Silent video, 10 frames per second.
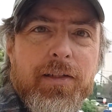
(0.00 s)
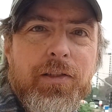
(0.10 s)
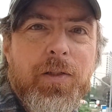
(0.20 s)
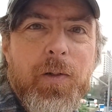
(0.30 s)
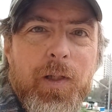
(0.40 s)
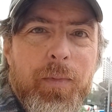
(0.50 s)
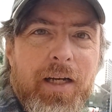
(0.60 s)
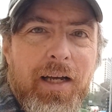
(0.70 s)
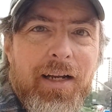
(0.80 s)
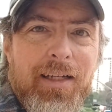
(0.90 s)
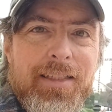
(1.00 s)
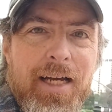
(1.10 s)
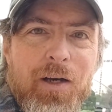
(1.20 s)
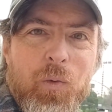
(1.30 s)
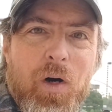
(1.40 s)
So let me head on
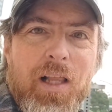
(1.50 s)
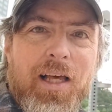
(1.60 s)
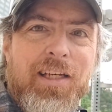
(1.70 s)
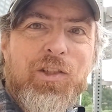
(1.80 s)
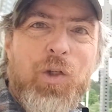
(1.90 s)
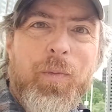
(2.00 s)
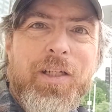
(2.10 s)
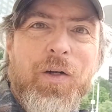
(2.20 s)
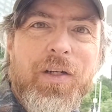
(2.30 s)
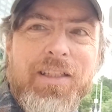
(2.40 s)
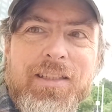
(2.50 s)
down while I enjoy my donut.